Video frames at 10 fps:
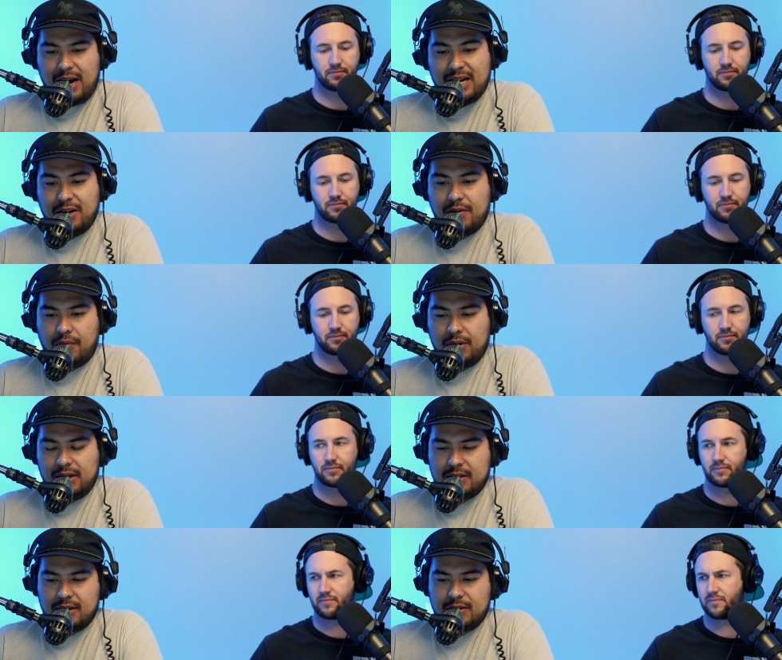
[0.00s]
Speaker 1: I didn't even
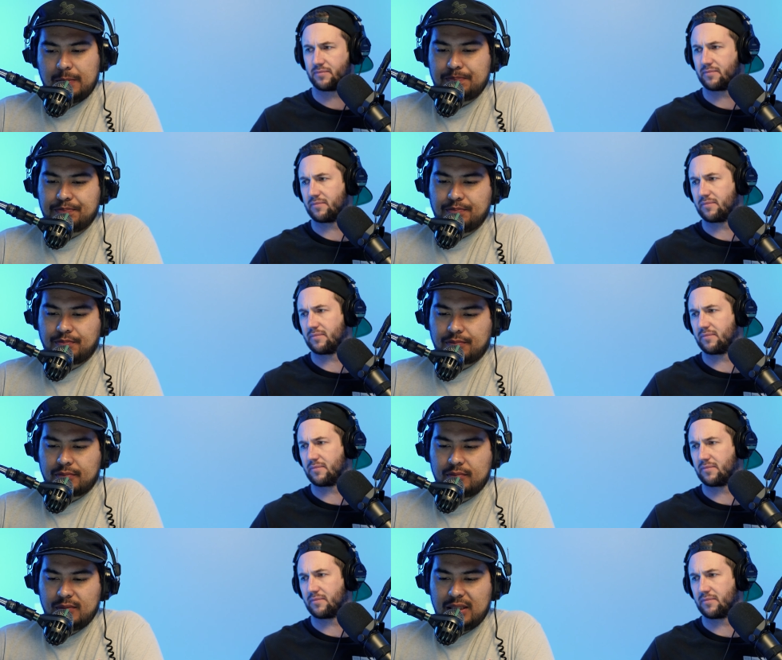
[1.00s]
realize this.
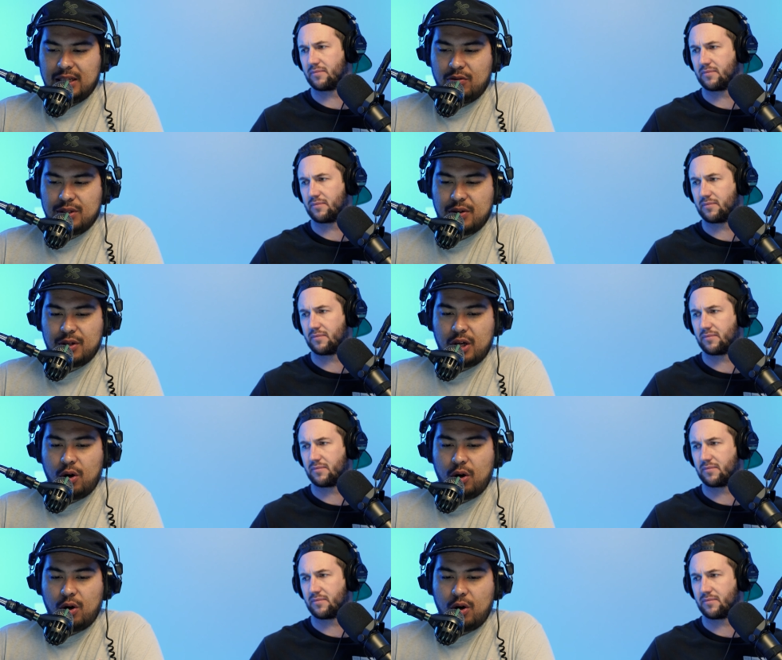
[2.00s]
It was in